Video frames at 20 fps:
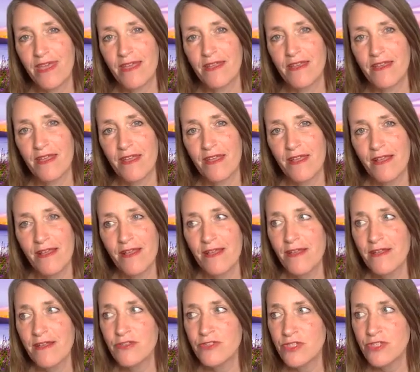can
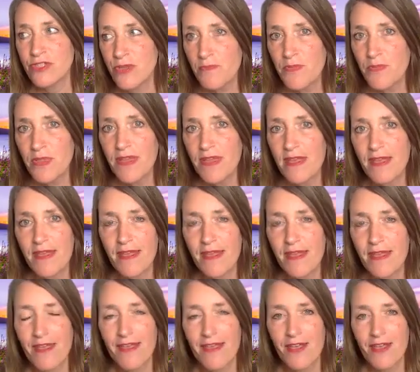
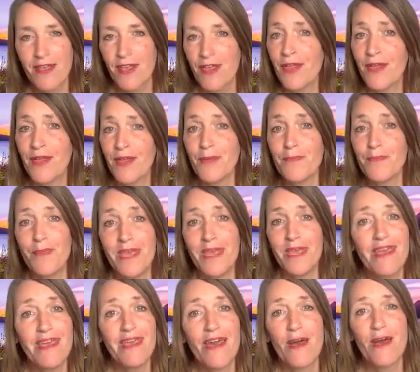simply
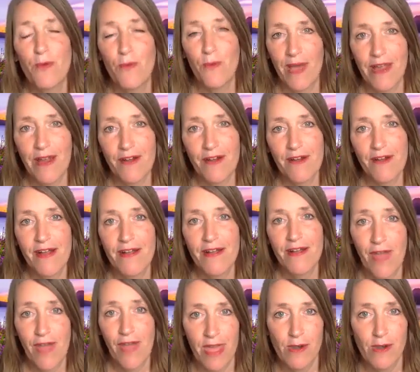be aware
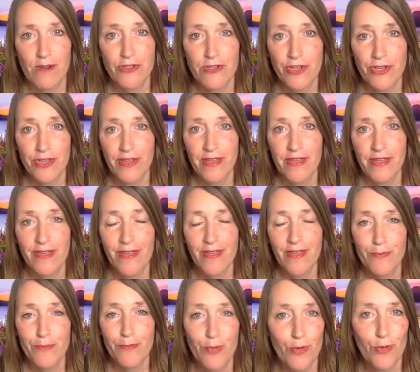of energy
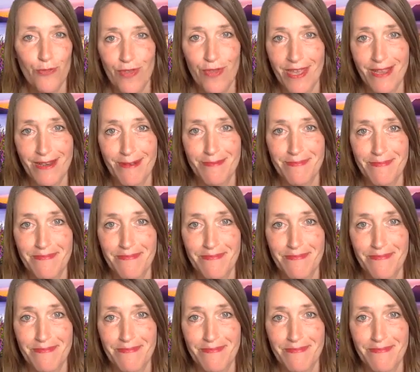moving,